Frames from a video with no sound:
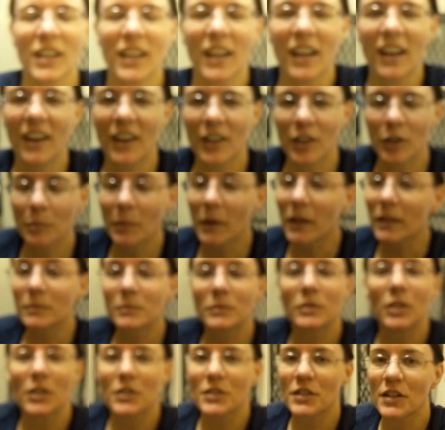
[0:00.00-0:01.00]
like $100. I'm
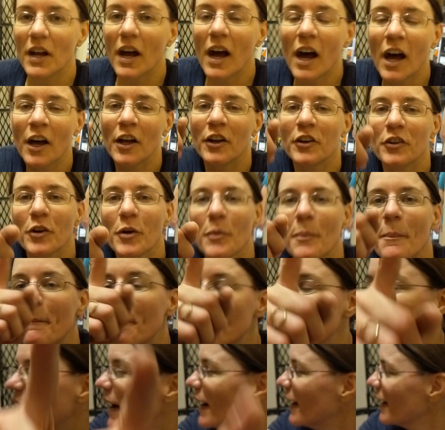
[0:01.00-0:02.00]
charging
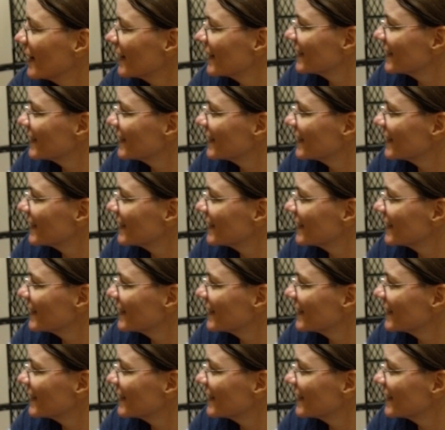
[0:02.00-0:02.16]
$100 bucks.